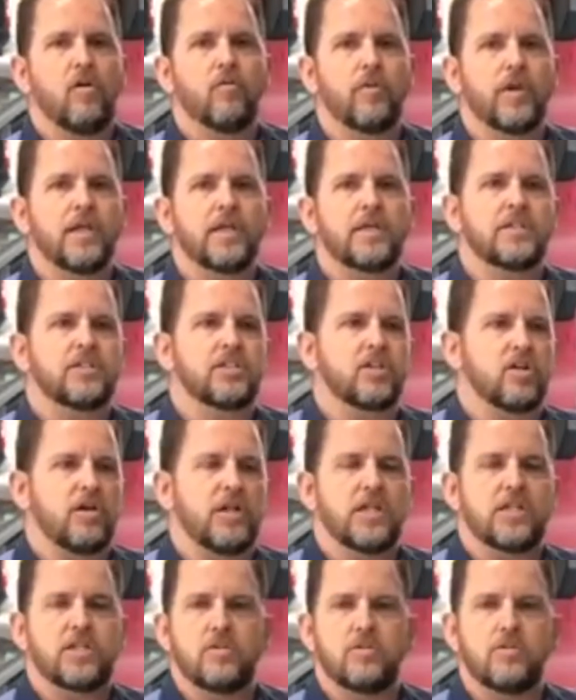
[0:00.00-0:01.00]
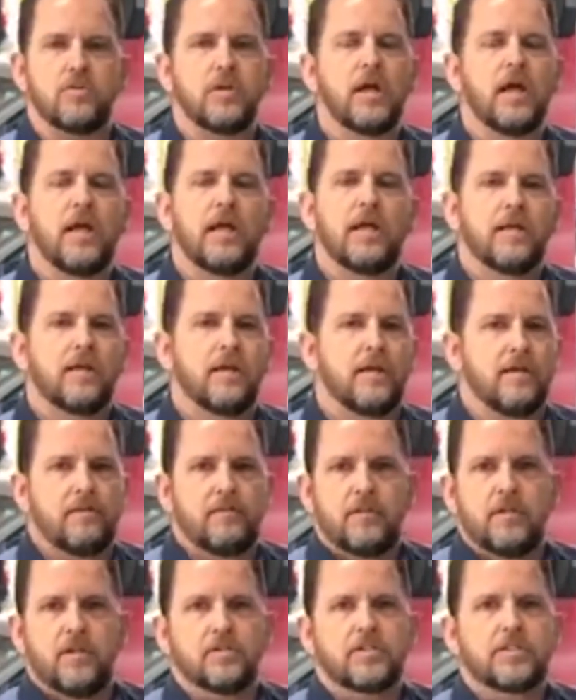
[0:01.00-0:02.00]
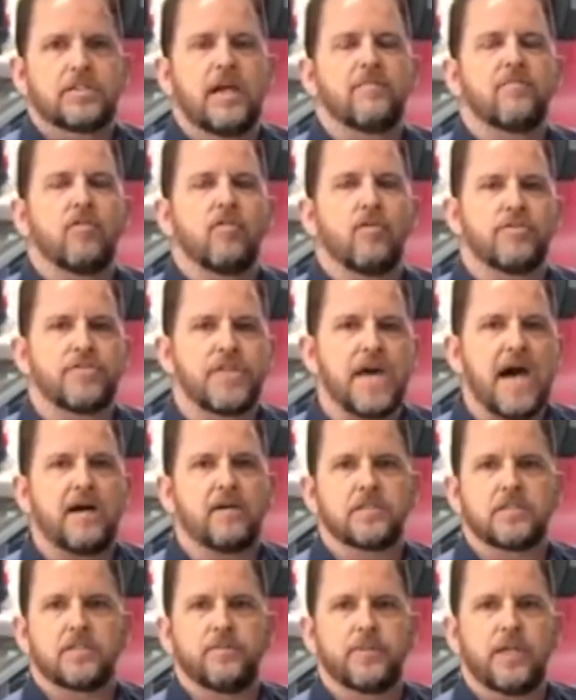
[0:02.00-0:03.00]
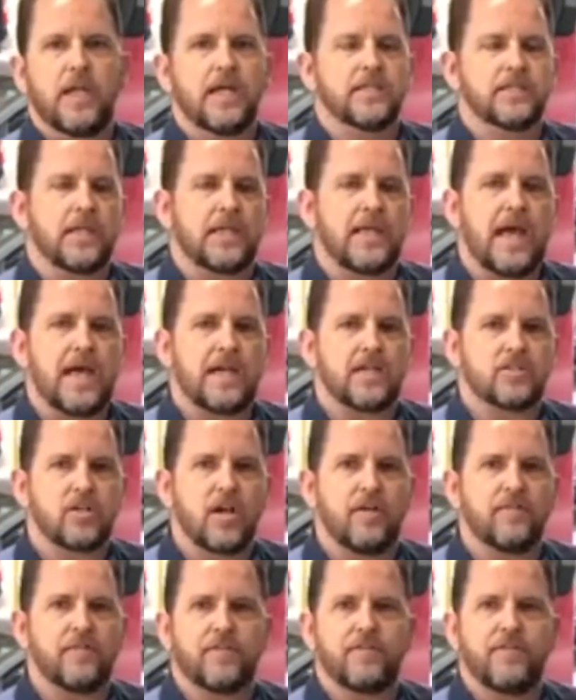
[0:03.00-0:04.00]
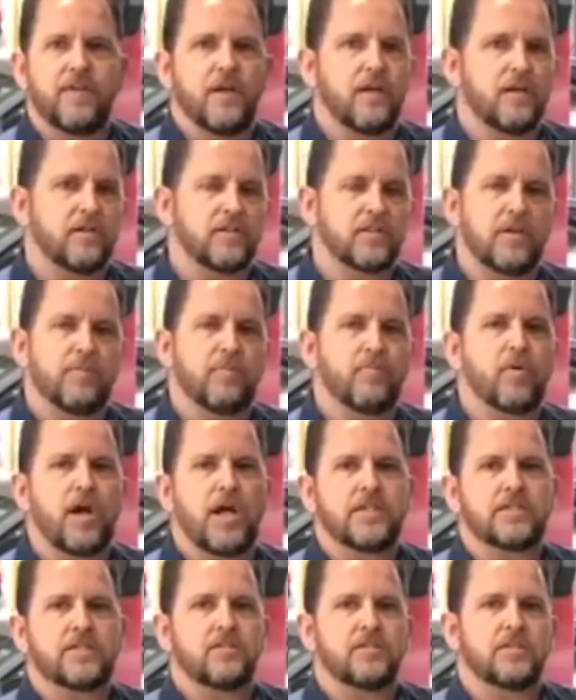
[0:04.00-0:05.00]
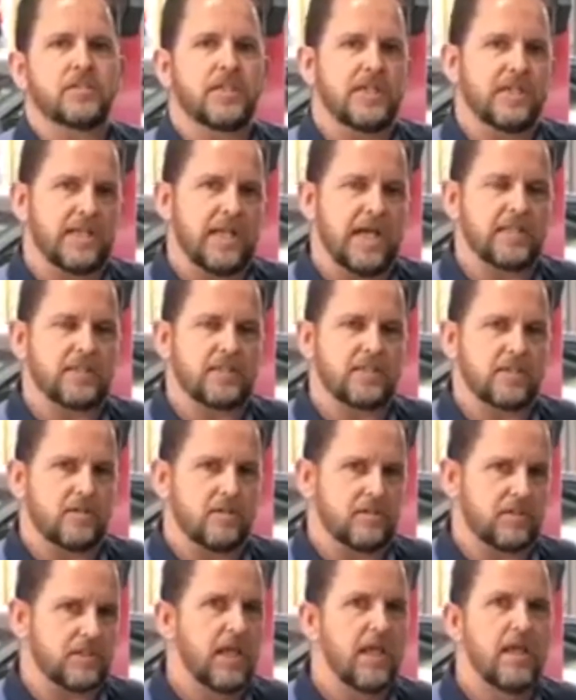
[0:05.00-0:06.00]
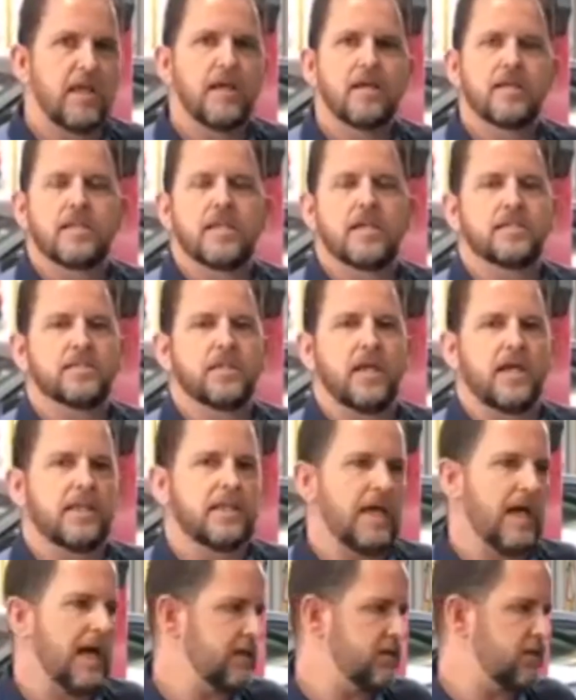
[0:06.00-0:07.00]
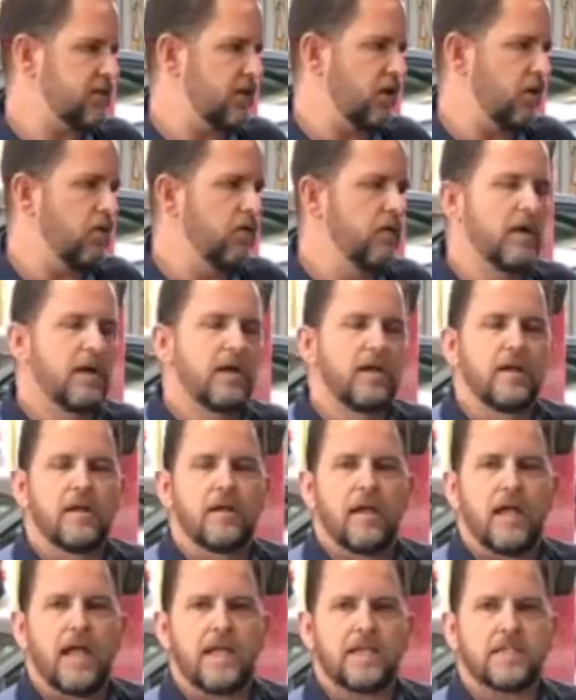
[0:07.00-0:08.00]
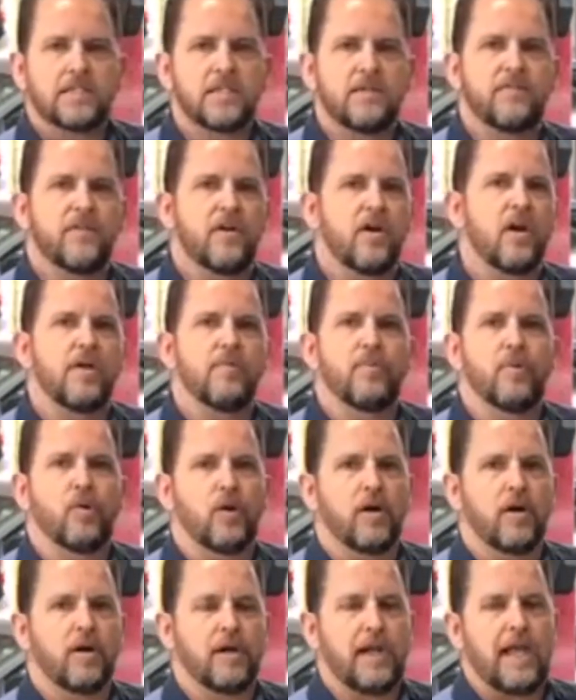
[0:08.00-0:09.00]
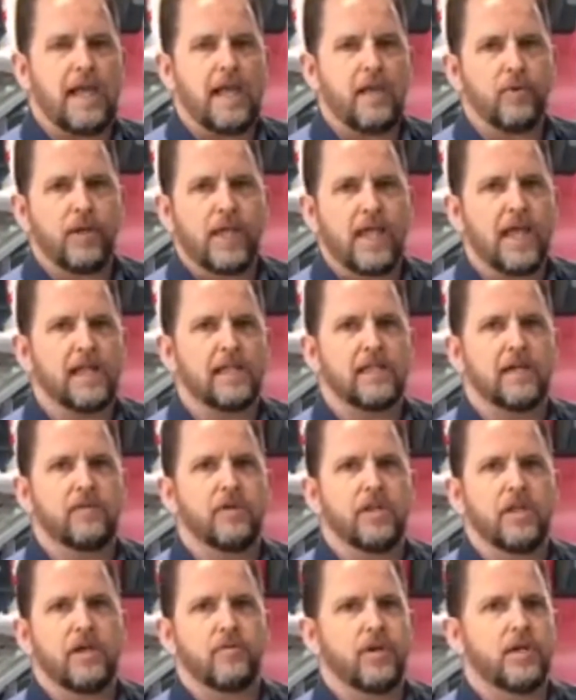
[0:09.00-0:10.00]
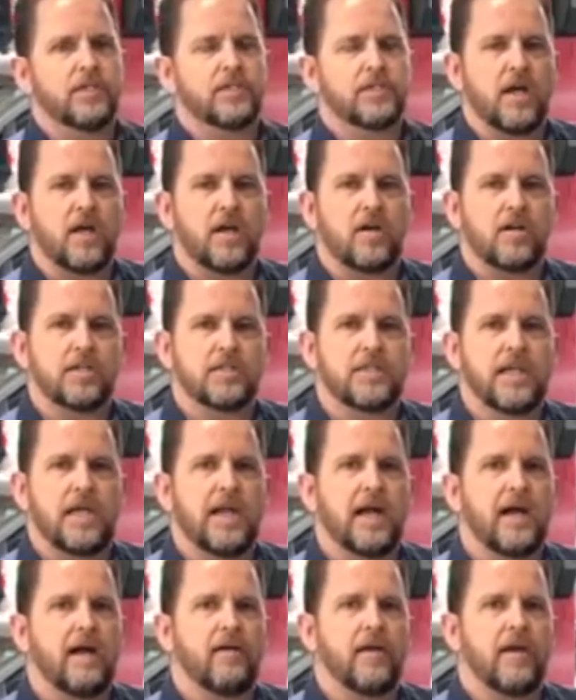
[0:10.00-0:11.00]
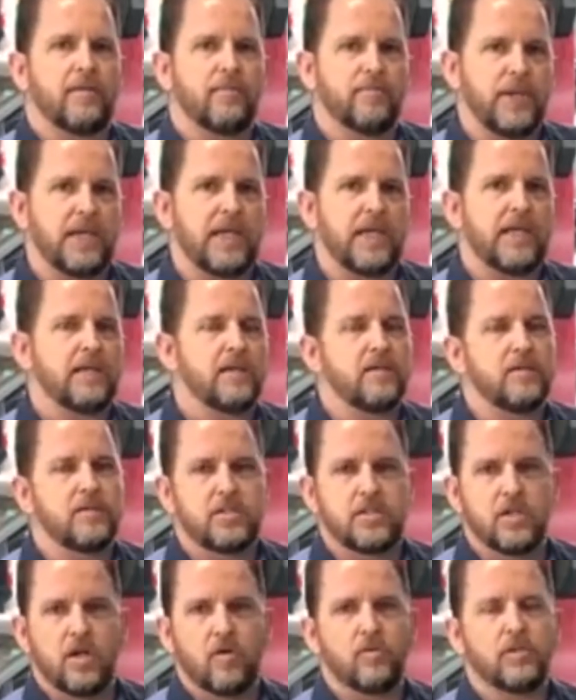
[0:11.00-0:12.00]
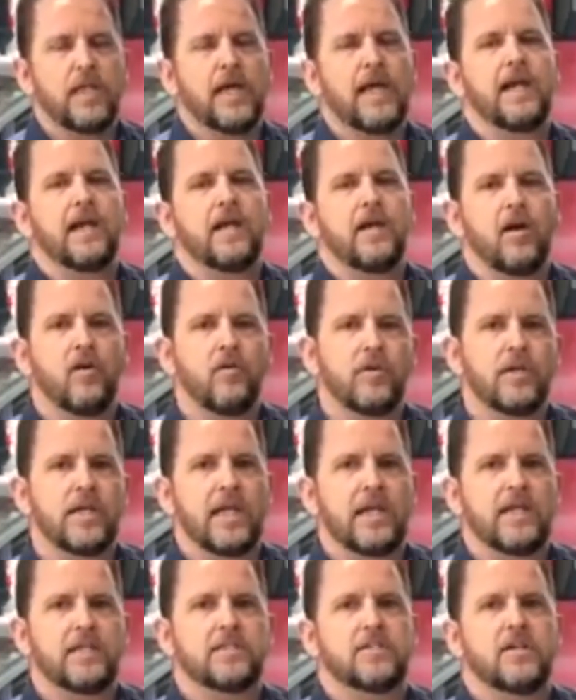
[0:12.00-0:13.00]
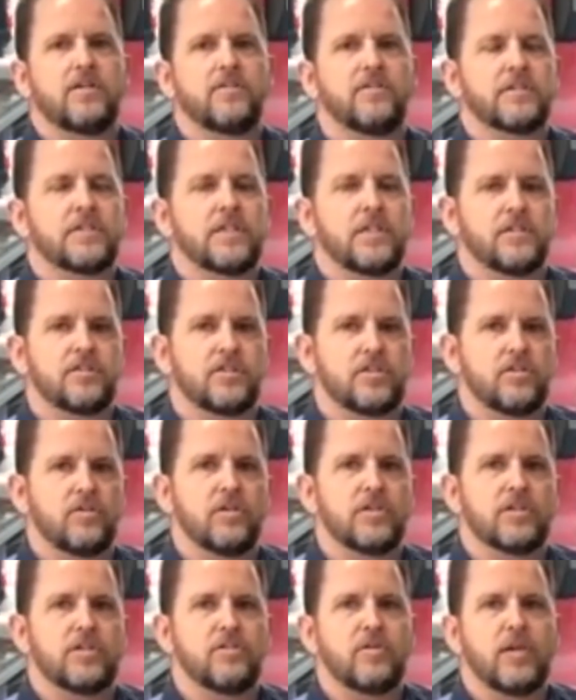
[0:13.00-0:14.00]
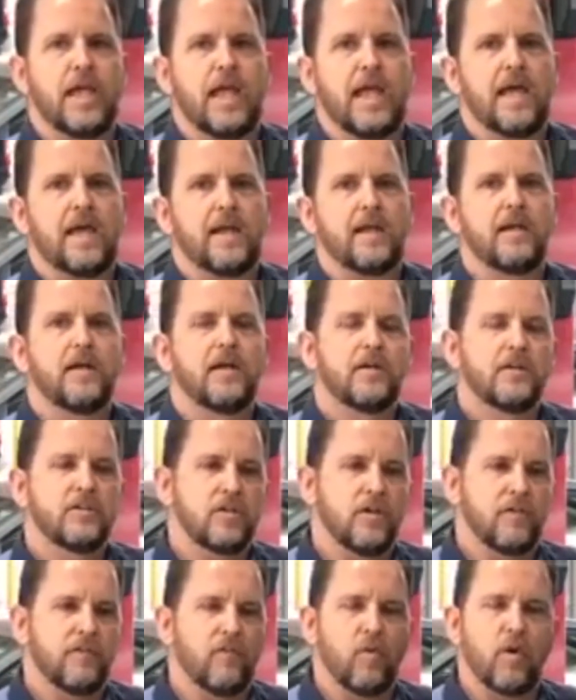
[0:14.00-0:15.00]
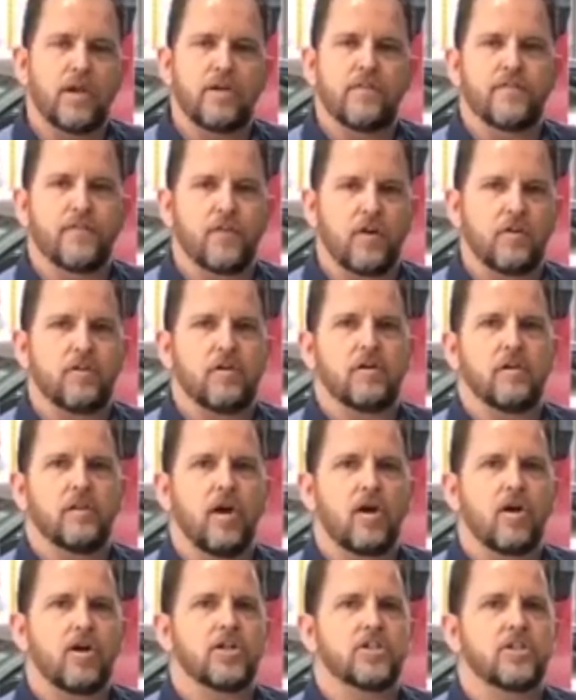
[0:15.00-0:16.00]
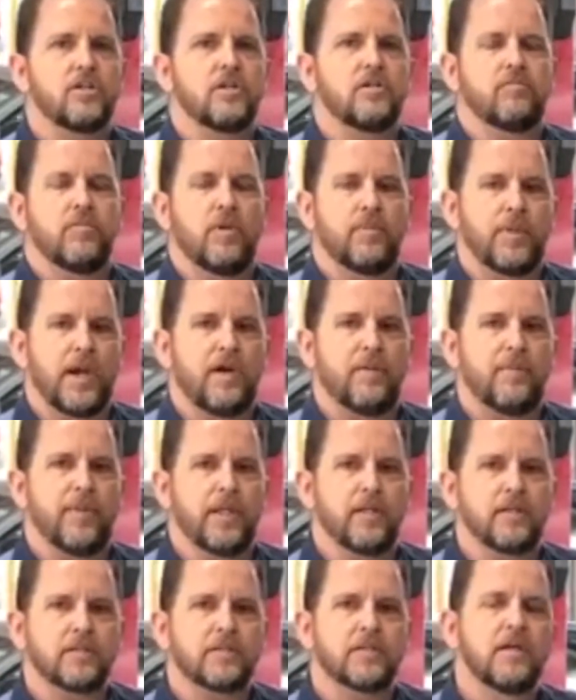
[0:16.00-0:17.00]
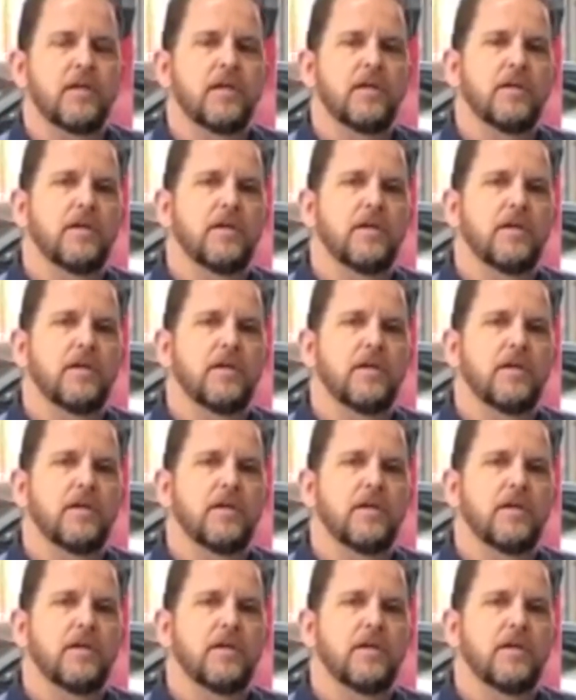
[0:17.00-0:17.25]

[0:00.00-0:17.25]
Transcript: O-ring could turn into several thousand because of catastrophic failures, compressors, condensers, things like that. So AC, very important. A, we can't live with it when it's 110 out, and B, don't let it go. Get it serviced as soon as you can to avoid further larger repair bills.